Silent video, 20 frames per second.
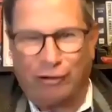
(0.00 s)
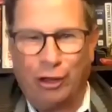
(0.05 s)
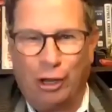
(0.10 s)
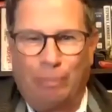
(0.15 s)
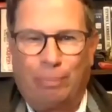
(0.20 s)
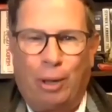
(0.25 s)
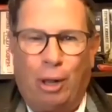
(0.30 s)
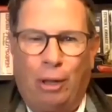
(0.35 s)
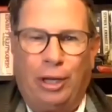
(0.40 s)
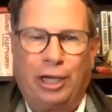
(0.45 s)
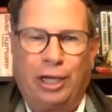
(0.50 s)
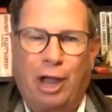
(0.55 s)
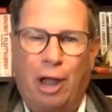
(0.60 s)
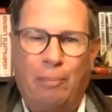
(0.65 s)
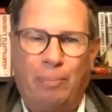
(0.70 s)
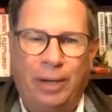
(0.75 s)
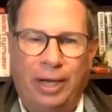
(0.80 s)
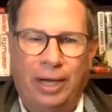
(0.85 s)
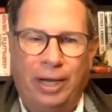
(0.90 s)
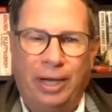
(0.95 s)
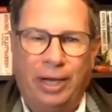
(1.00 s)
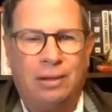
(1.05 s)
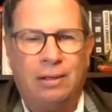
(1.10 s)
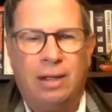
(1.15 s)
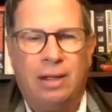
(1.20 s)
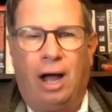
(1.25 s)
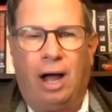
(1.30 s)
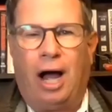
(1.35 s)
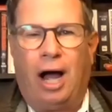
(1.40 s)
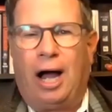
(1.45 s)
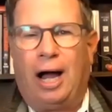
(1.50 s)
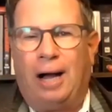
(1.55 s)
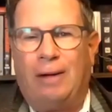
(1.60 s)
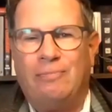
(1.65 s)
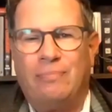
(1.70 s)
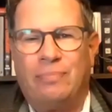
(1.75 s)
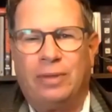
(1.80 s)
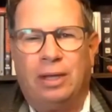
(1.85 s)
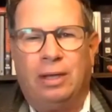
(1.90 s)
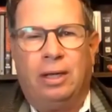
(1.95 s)
the Bullen companies.
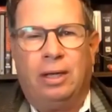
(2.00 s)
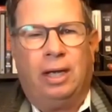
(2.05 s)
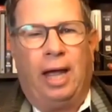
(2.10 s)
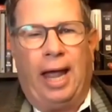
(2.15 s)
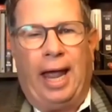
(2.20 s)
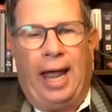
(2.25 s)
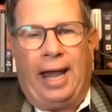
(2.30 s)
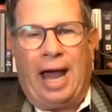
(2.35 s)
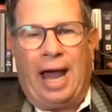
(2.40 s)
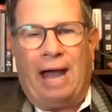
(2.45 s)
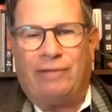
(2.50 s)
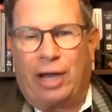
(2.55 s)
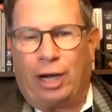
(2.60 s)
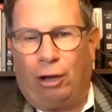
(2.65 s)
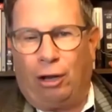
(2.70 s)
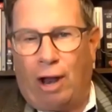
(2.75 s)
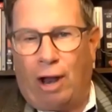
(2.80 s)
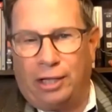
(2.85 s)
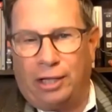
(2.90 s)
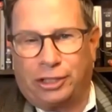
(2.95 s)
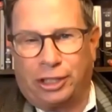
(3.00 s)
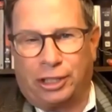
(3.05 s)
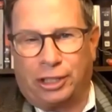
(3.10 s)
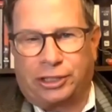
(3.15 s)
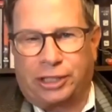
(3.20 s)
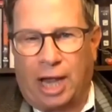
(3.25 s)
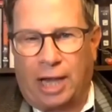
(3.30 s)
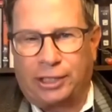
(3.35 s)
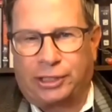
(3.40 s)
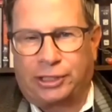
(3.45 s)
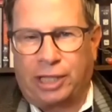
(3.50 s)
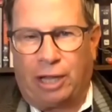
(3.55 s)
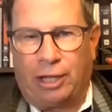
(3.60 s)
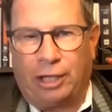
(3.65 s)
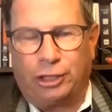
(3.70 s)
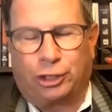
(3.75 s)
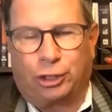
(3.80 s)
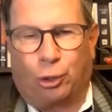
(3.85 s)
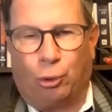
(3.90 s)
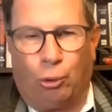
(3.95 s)
And I've had a lot of success selling
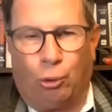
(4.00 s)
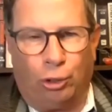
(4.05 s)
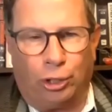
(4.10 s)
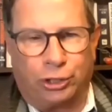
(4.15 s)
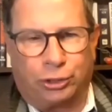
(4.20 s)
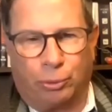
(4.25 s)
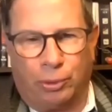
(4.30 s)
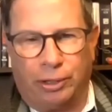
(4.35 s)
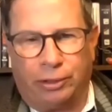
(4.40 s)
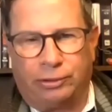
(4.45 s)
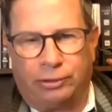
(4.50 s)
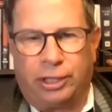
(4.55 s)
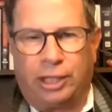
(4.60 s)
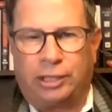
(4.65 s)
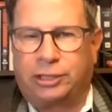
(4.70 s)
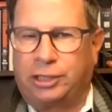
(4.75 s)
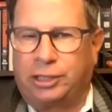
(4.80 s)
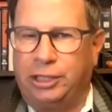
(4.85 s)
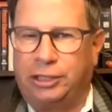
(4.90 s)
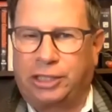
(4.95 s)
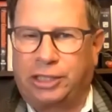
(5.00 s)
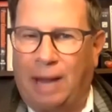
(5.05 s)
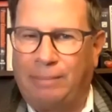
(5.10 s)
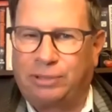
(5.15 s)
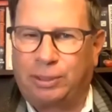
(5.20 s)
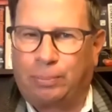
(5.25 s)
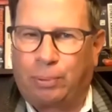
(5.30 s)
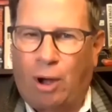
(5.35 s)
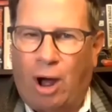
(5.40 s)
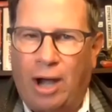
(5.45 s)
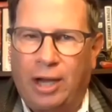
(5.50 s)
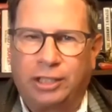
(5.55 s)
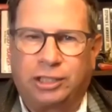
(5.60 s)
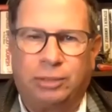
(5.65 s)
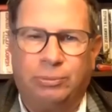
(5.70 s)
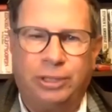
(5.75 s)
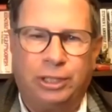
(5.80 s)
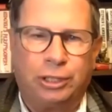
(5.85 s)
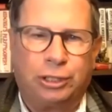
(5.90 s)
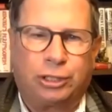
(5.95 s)
schools with just these types of products
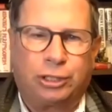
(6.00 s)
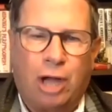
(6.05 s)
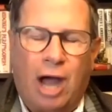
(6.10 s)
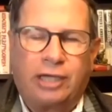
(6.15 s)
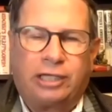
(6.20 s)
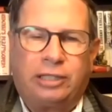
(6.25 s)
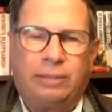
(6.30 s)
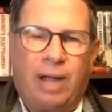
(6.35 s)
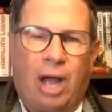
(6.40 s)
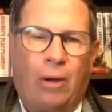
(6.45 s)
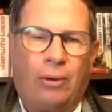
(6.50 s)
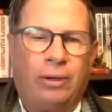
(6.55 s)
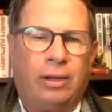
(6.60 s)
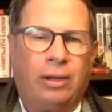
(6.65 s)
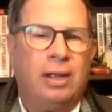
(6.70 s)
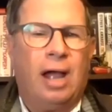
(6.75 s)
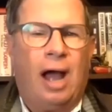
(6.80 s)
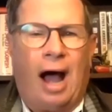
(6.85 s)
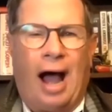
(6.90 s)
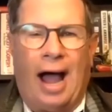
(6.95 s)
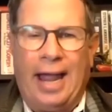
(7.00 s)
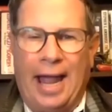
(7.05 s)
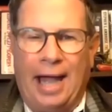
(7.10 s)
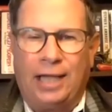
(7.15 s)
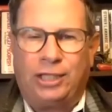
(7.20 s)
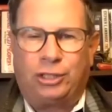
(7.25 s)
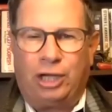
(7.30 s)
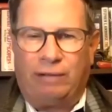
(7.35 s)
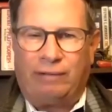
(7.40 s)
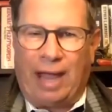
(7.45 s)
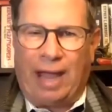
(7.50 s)
that we just talked about. I actually have a